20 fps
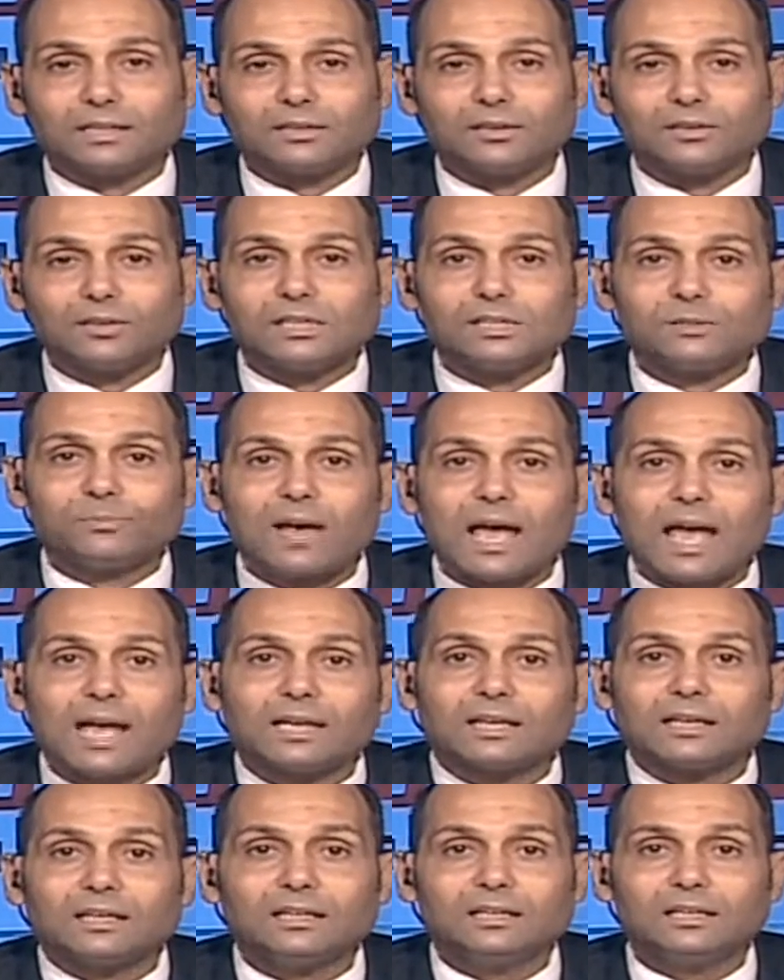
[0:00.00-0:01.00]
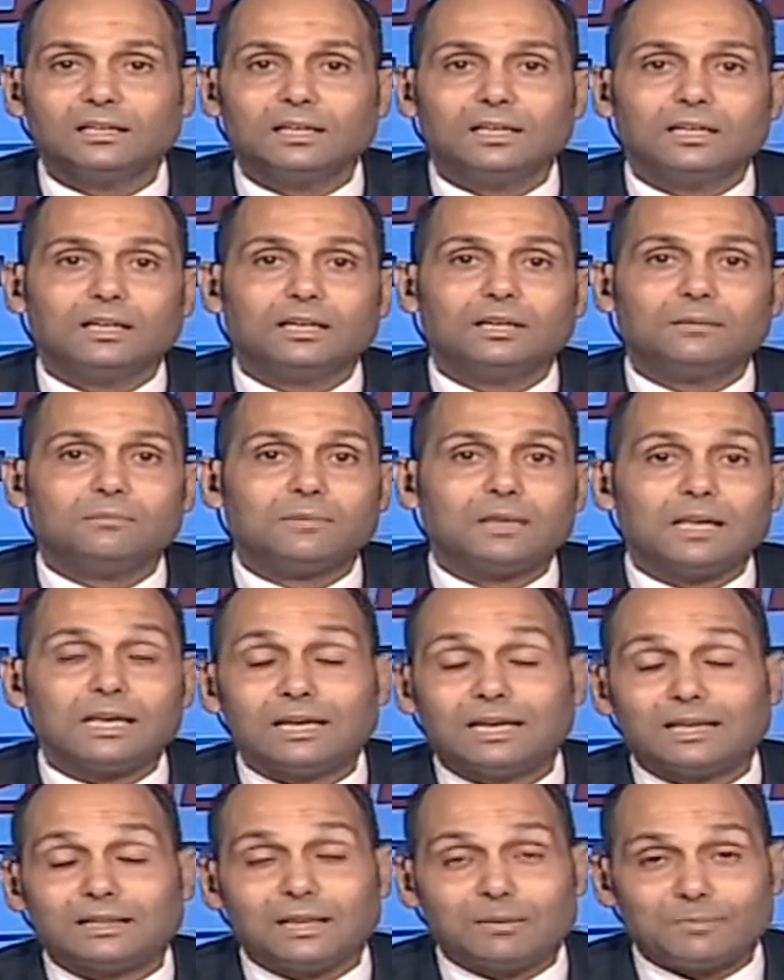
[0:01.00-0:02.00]
This bag, uh,
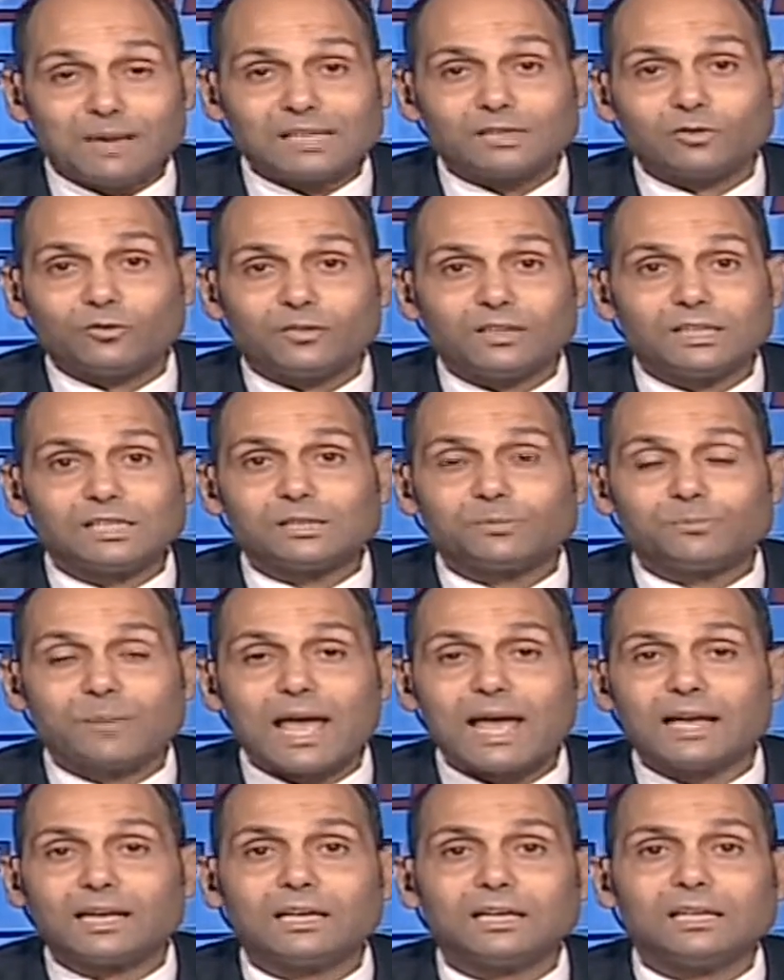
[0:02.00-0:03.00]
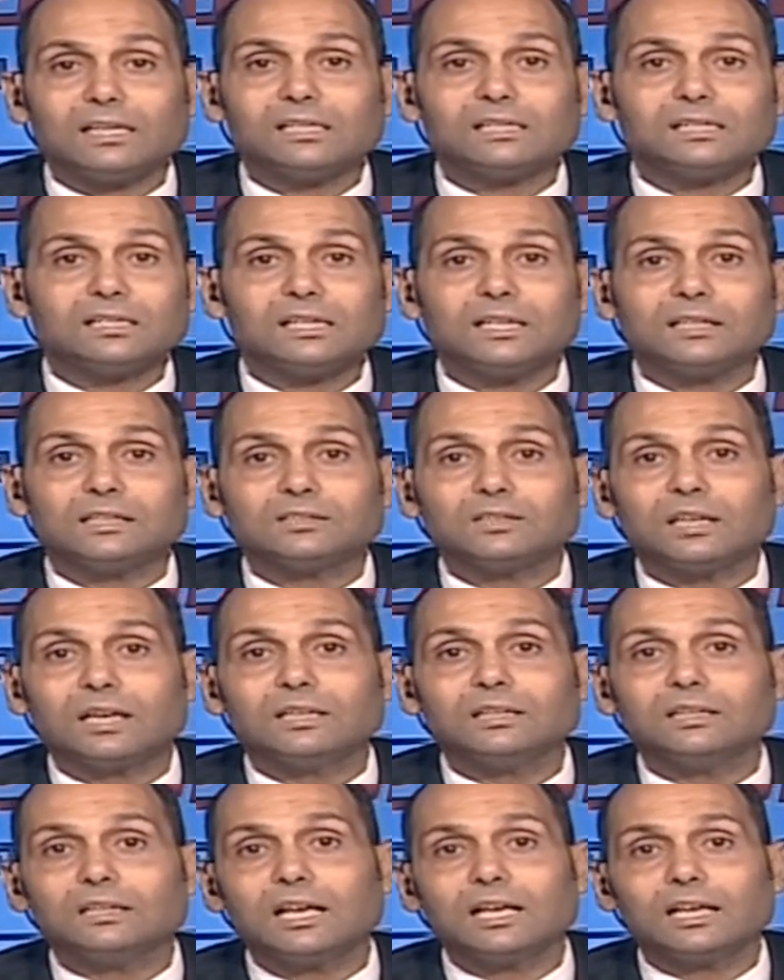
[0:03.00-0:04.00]
the mass of this bag is eh,
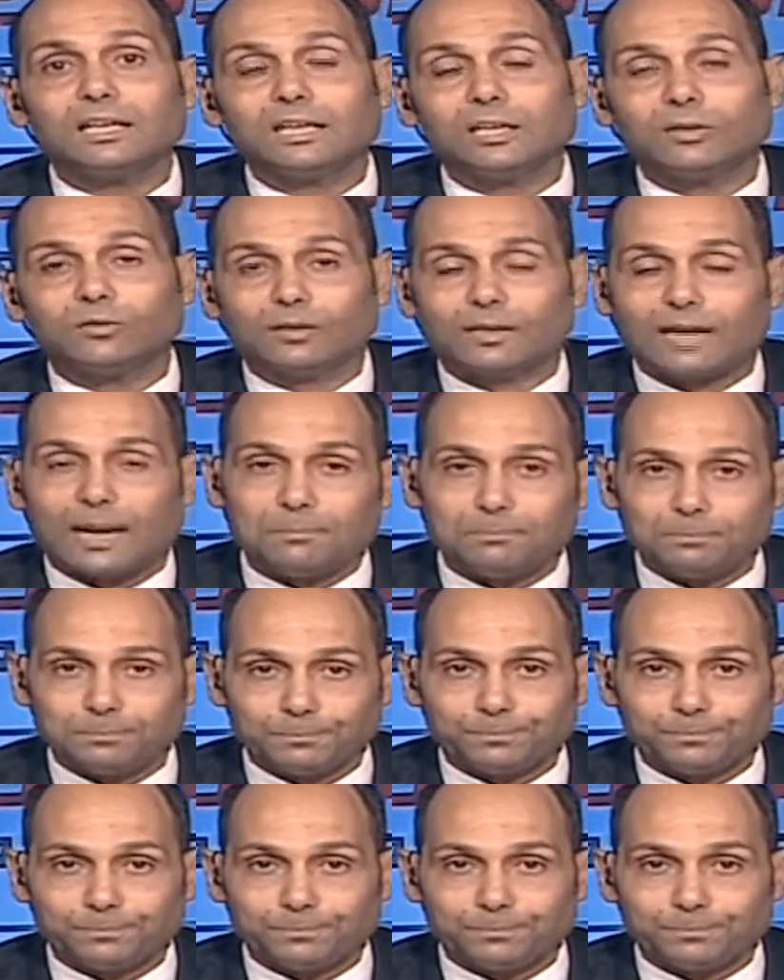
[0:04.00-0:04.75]
10 kilogram.